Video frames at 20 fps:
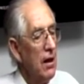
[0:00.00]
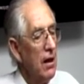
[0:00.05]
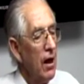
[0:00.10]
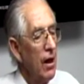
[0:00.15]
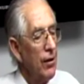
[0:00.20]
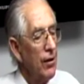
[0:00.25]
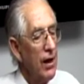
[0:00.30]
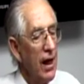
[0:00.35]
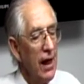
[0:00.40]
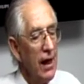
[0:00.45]

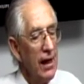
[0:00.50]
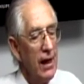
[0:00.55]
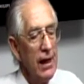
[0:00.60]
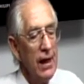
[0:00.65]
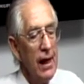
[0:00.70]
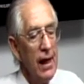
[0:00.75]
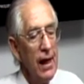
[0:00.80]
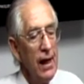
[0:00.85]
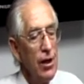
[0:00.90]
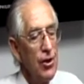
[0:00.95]
Okay, he
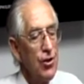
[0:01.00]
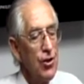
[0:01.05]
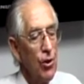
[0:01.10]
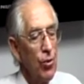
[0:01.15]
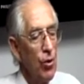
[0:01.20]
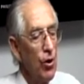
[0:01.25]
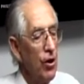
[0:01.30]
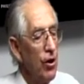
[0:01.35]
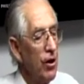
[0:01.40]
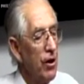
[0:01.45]
hears the
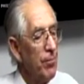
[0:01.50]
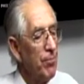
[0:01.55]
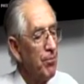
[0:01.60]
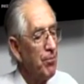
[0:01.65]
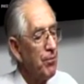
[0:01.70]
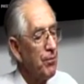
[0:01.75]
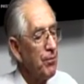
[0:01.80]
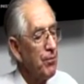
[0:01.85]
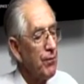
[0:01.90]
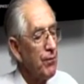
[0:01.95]
word,
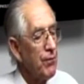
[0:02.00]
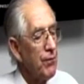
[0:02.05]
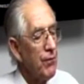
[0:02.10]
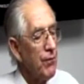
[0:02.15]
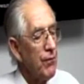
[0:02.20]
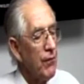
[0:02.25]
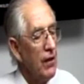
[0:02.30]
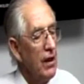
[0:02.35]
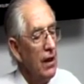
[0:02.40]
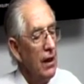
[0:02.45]

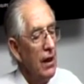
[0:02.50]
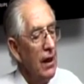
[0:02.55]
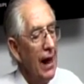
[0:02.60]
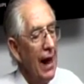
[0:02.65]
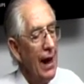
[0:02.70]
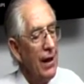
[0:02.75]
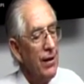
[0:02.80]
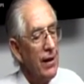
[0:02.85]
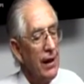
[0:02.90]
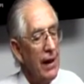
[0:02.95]

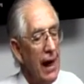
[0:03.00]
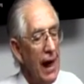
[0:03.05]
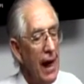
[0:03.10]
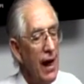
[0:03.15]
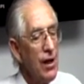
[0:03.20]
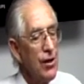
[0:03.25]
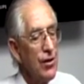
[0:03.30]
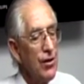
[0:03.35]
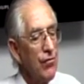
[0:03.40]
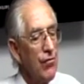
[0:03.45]
and the
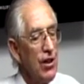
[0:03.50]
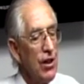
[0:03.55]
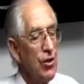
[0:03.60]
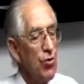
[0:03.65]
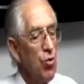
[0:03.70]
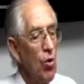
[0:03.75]
cares of this